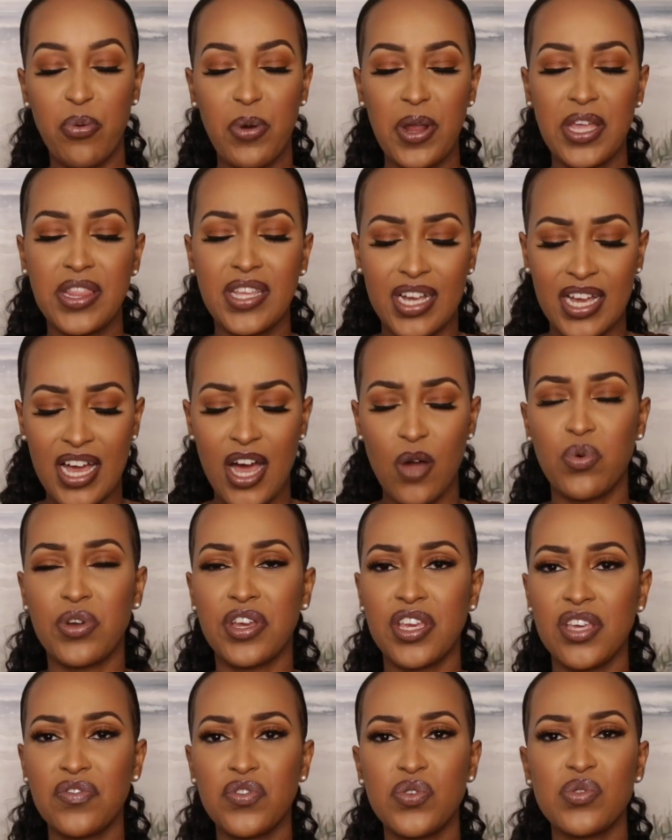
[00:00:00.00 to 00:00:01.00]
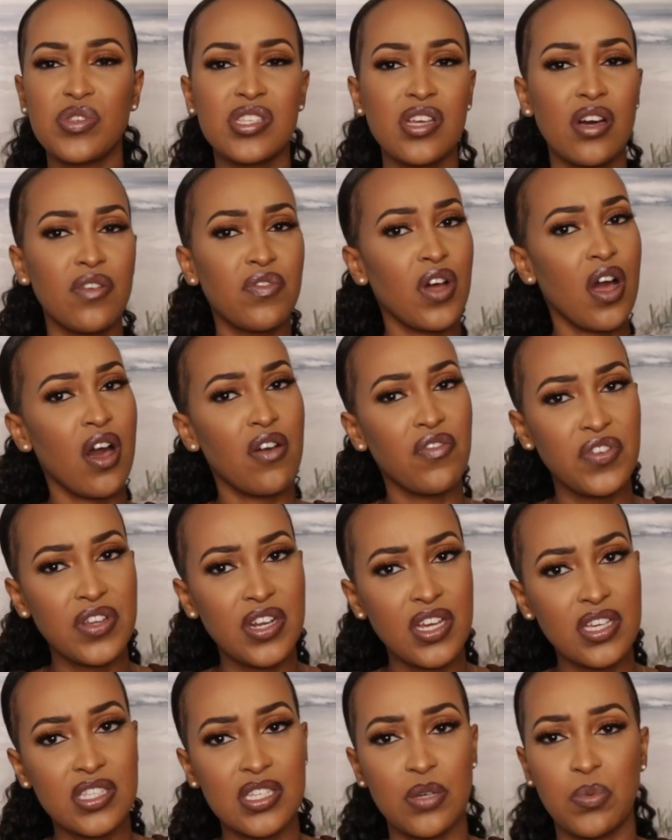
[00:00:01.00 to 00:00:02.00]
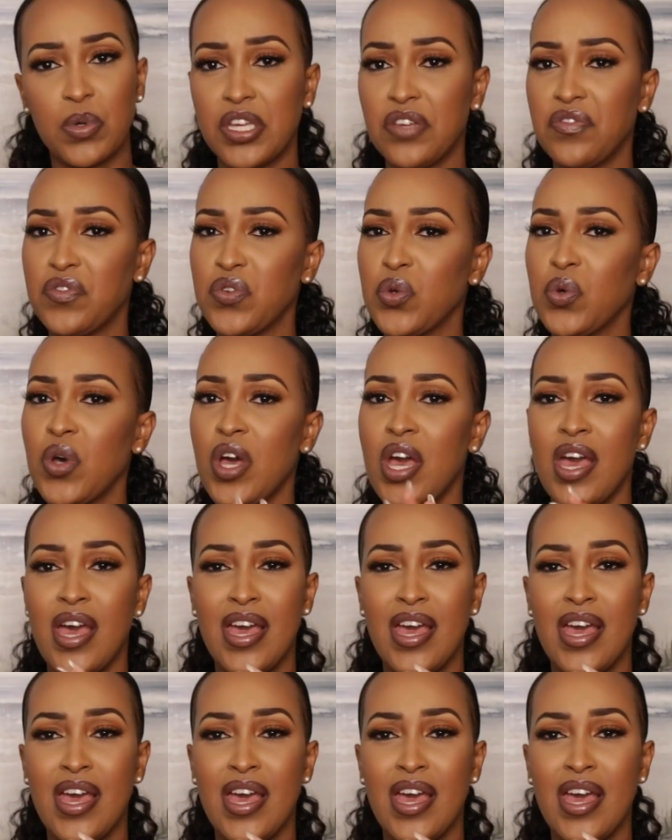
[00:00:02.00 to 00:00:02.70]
pray that God will give you self-confidence, he will give you